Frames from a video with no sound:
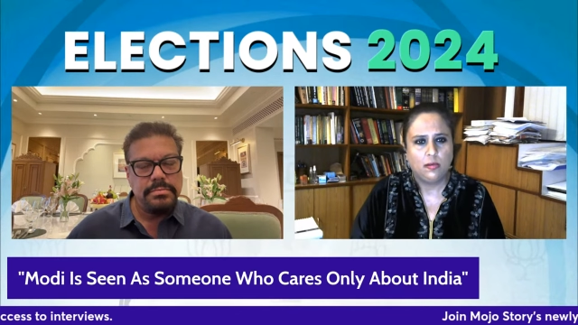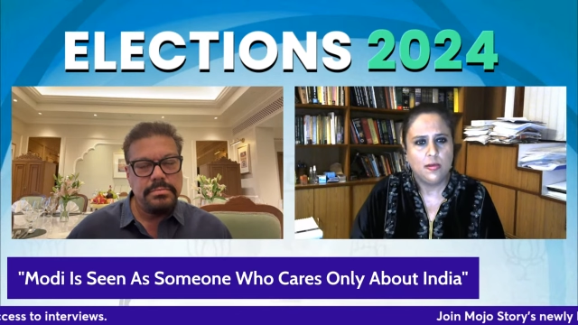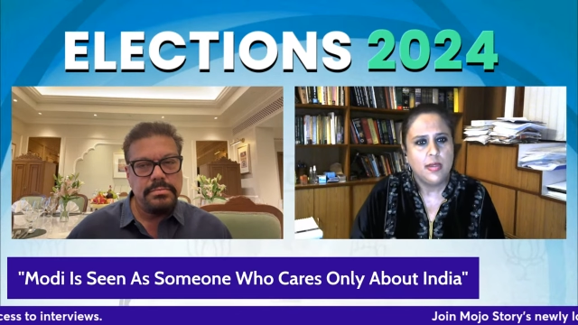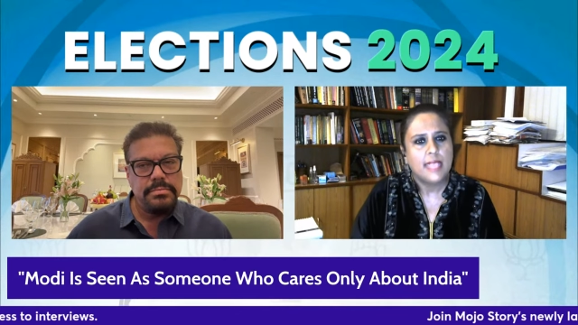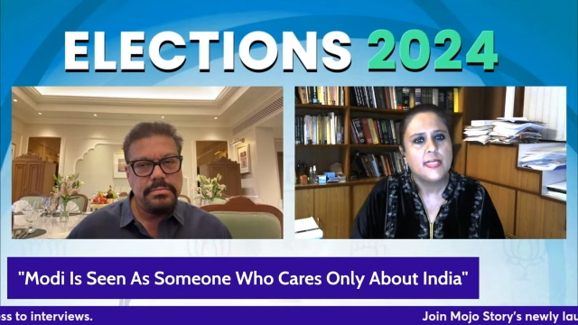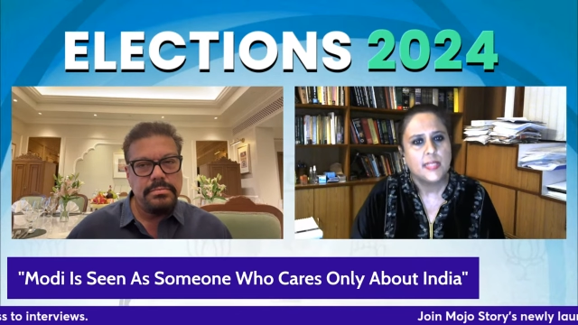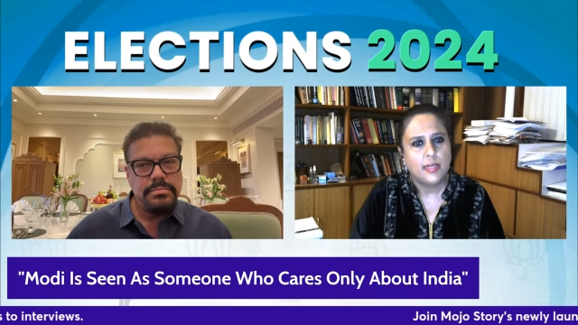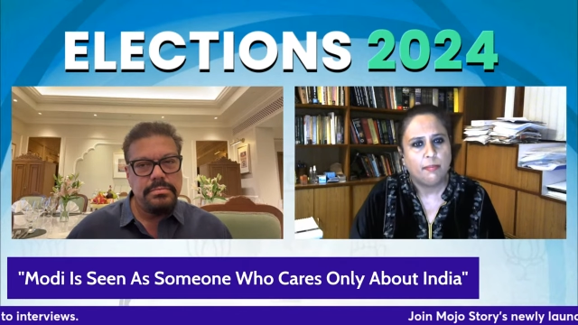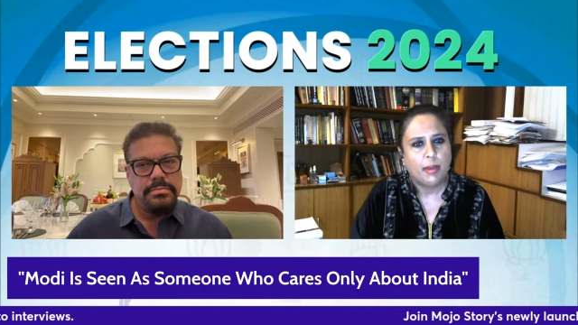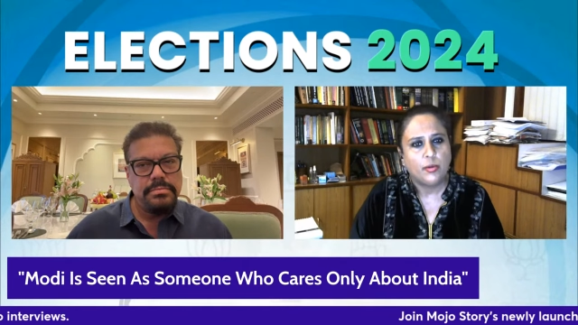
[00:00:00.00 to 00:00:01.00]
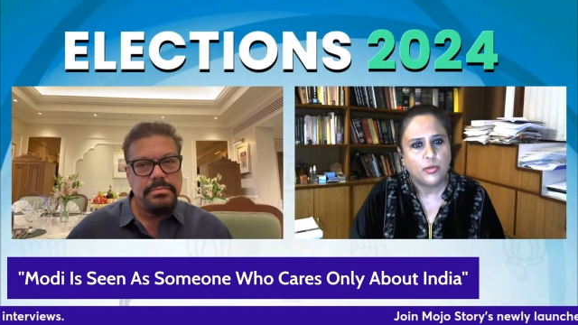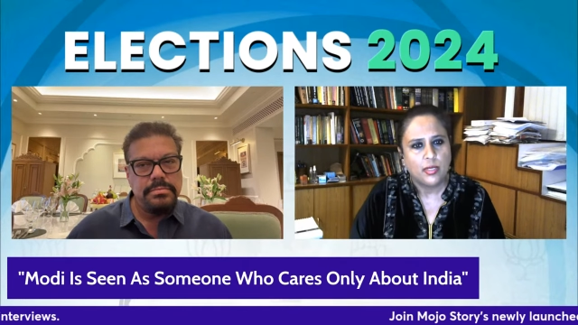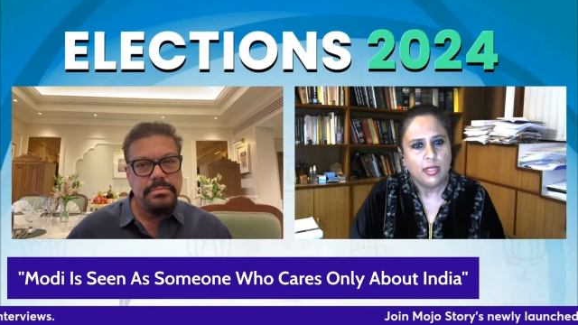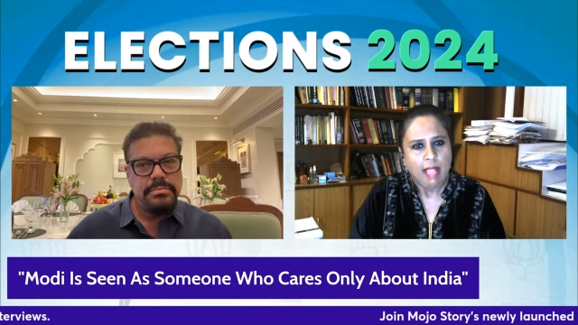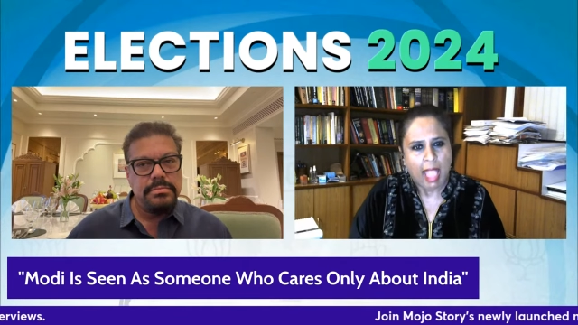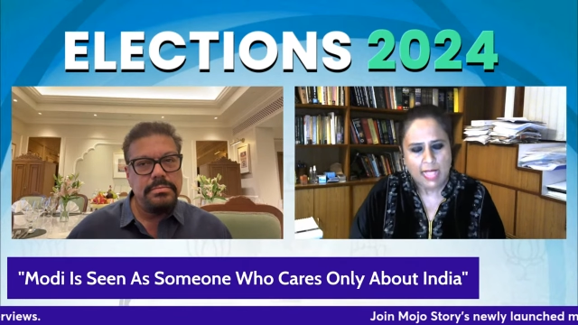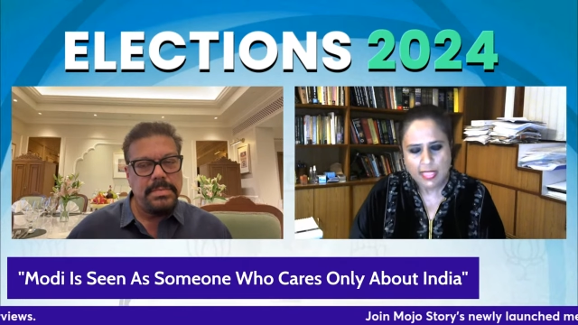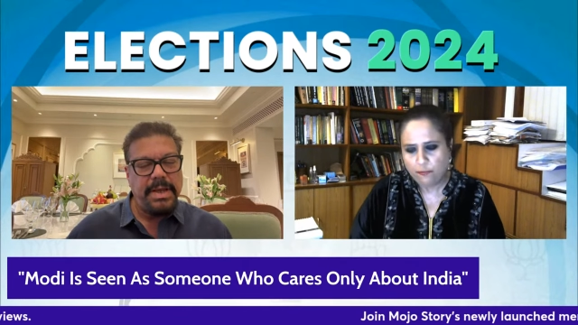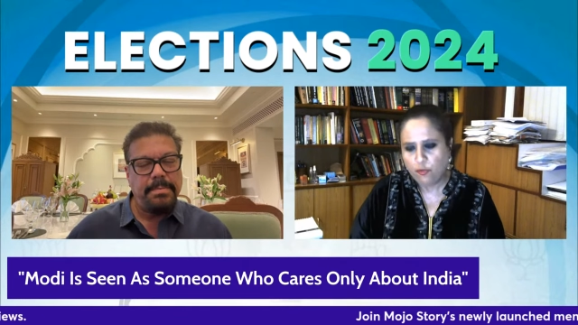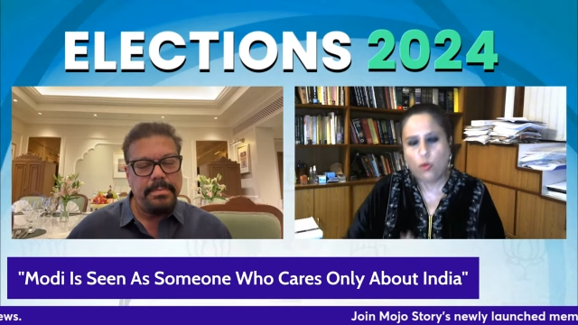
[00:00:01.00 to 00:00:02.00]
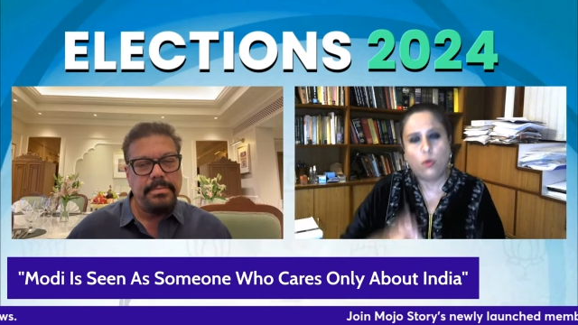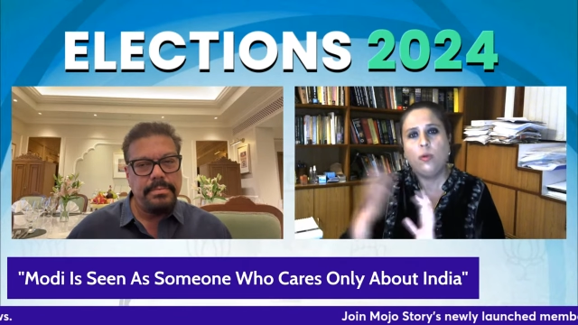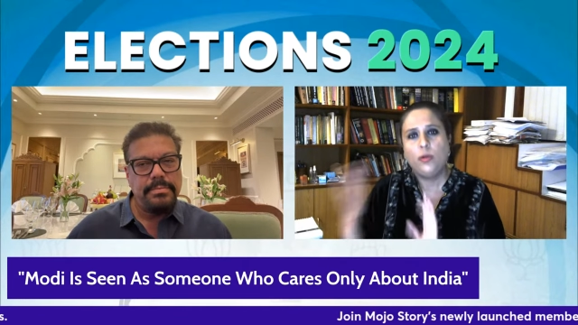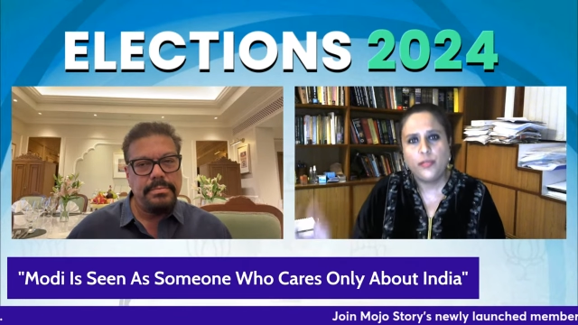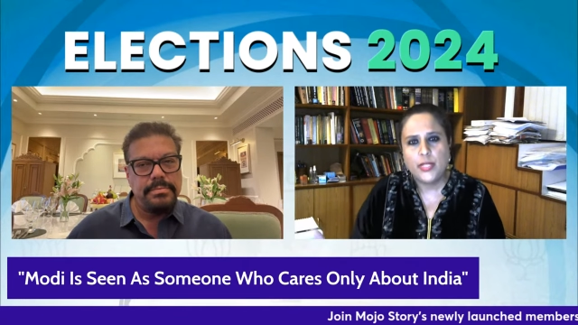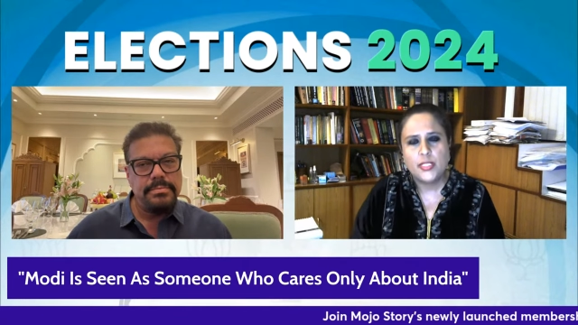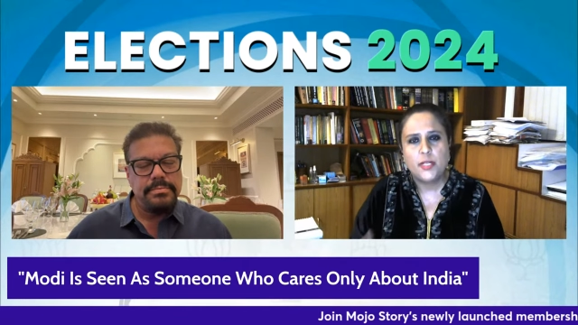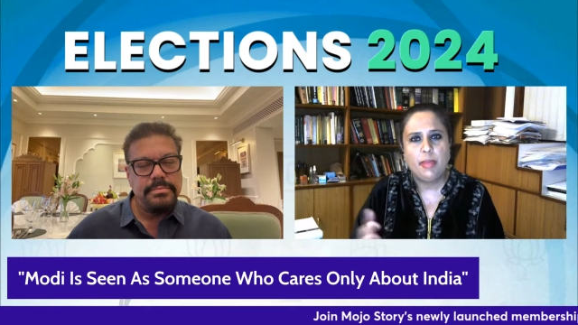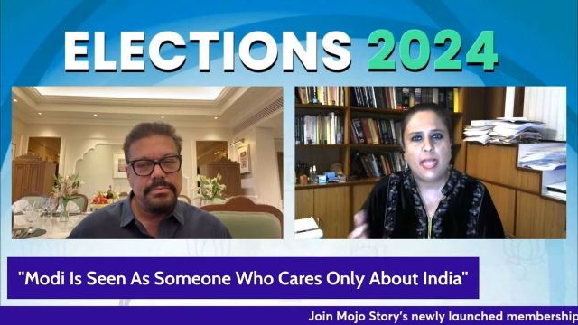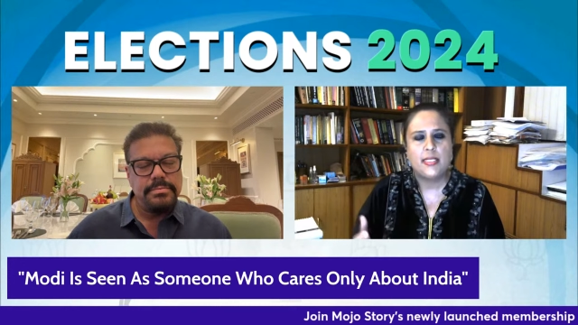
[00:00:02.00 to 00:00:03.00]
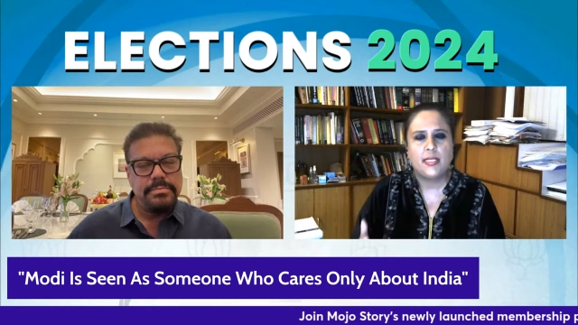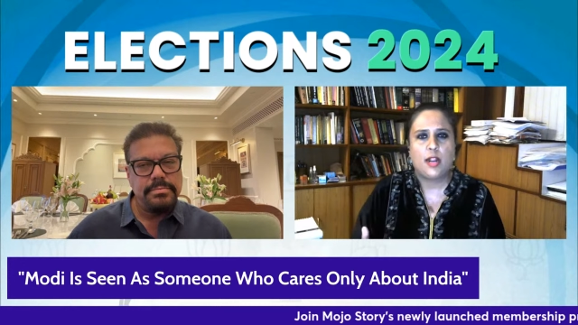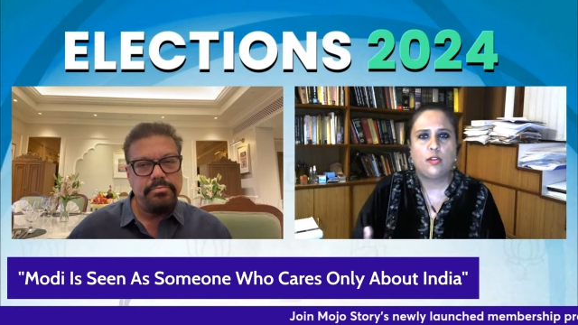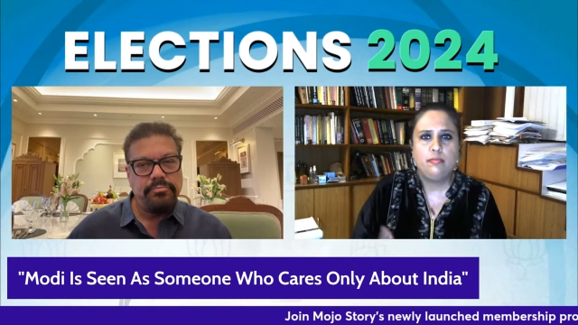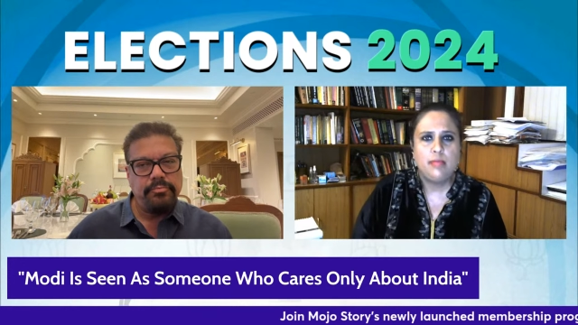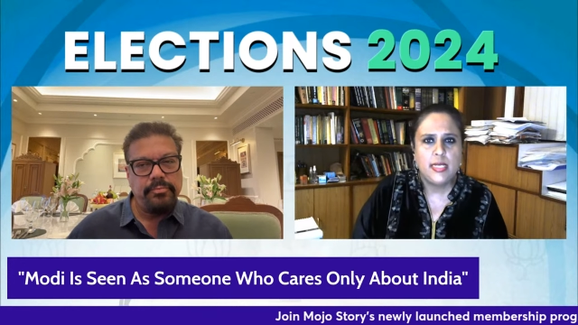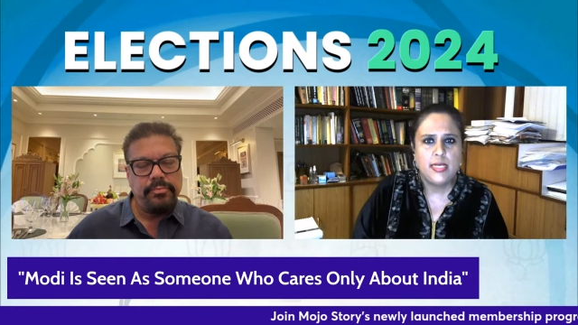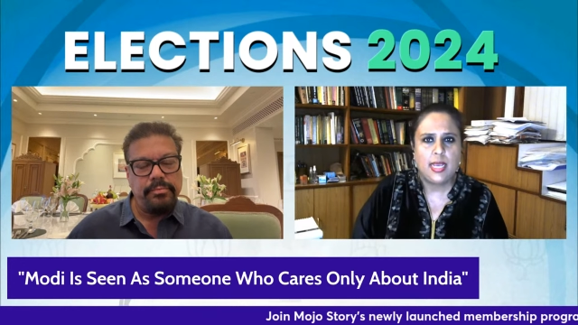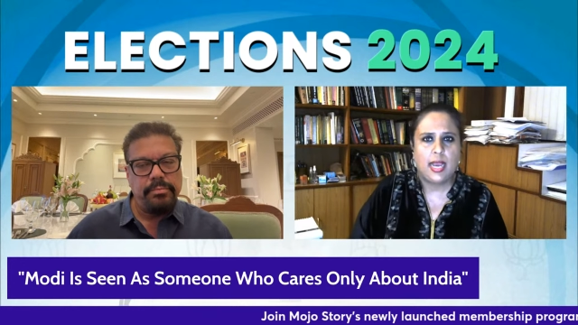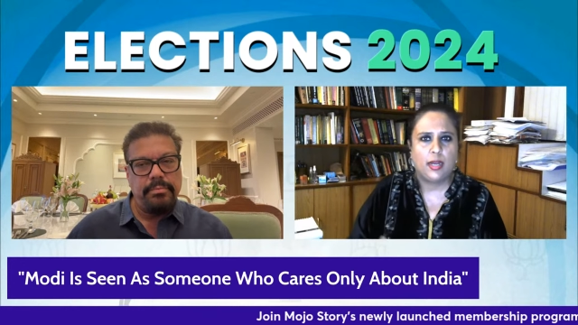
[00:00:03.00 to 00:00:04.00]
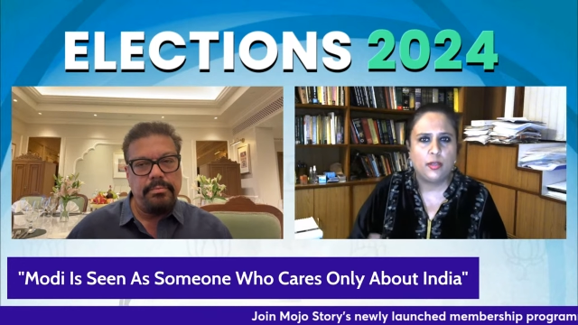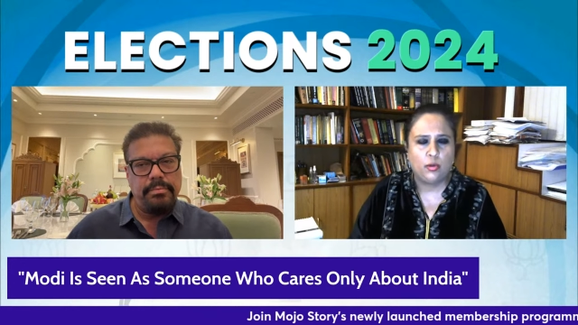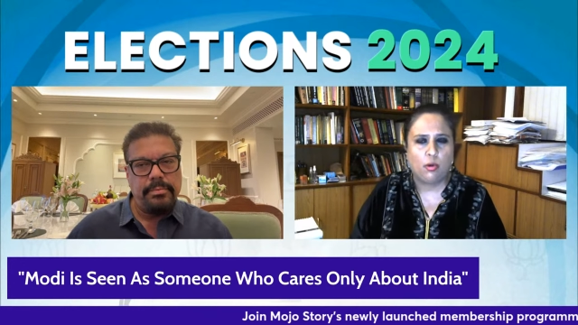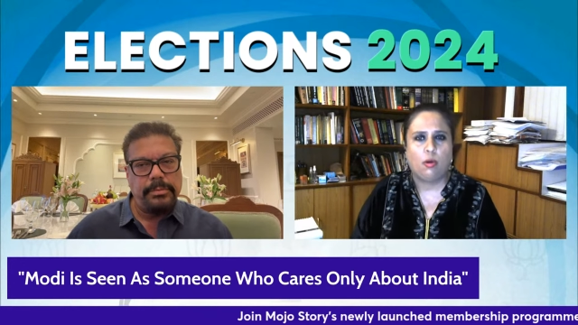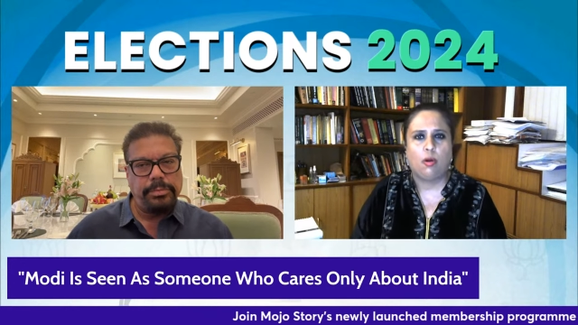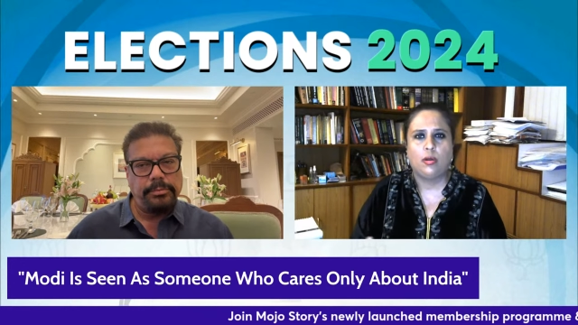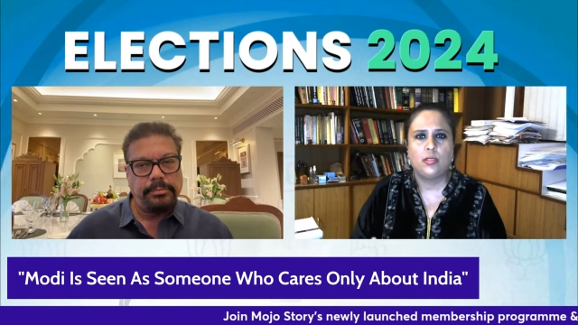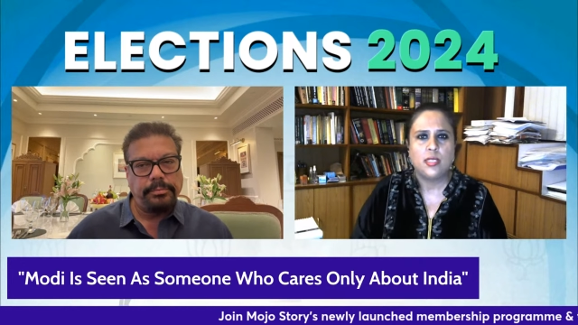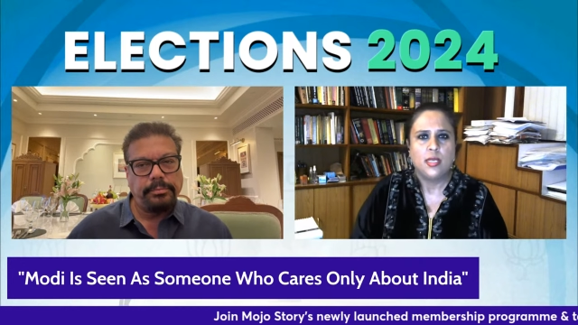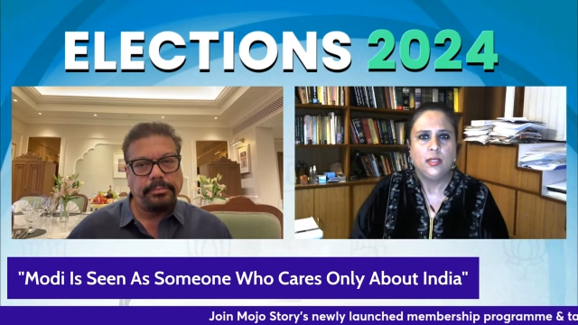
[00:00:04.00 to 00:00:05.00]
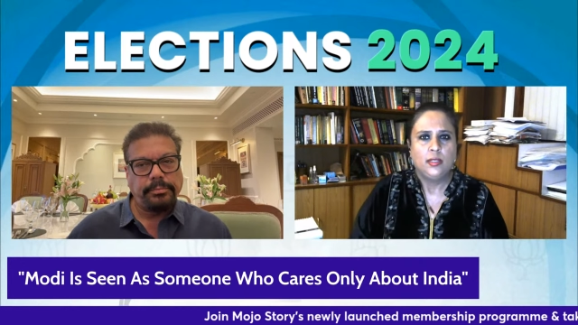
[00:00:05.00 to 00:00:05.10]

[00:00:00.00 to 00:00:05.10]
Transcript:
Speaker 1: less about. And therefore, all of these debates around media, courts,